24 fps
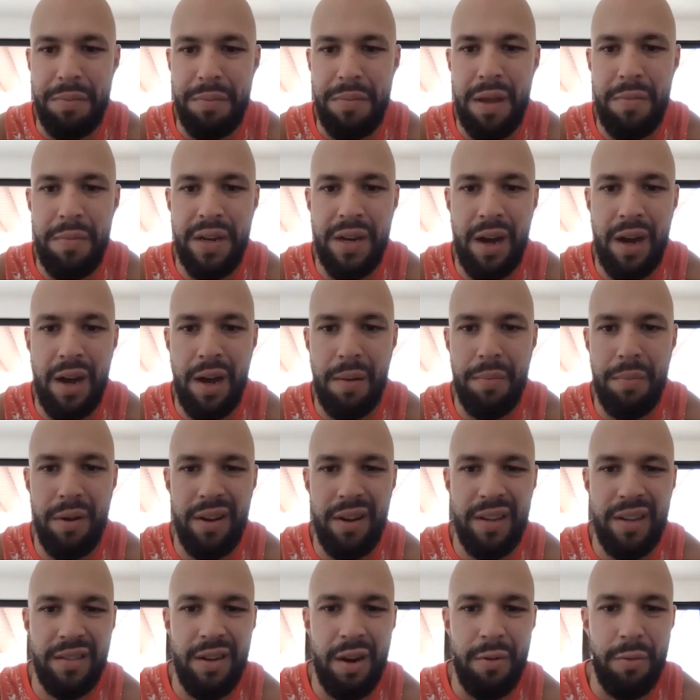maybe not, but
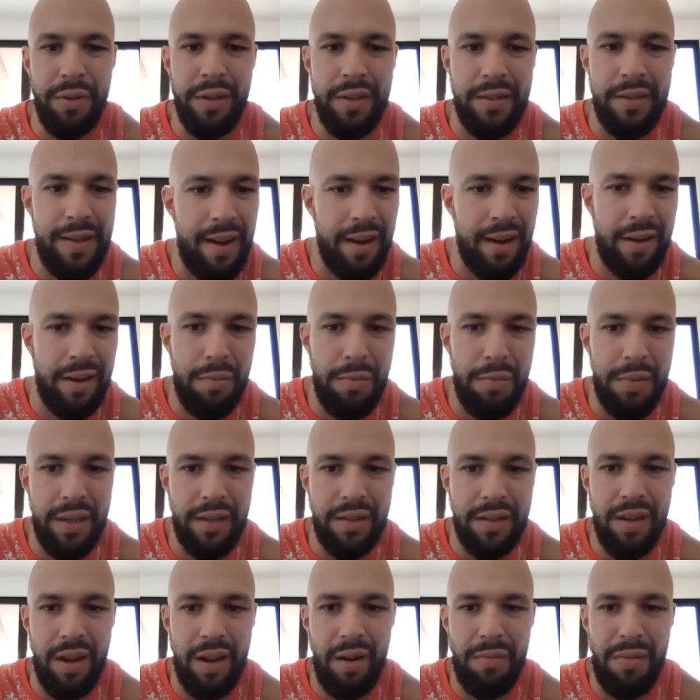he's not really talking to me,
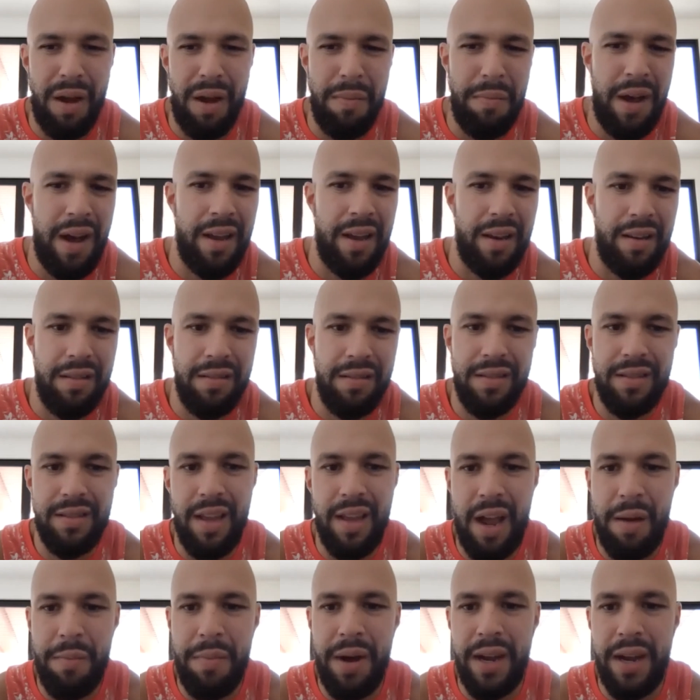so I might stay,
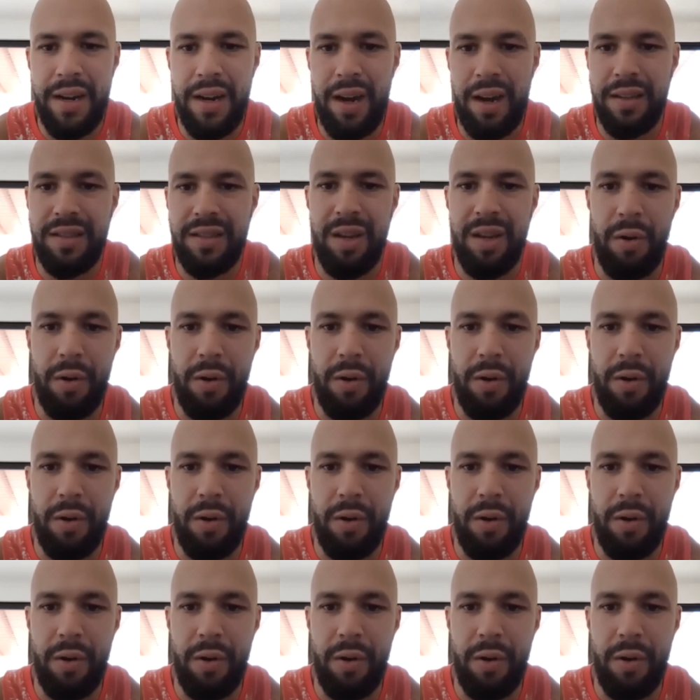I might not. So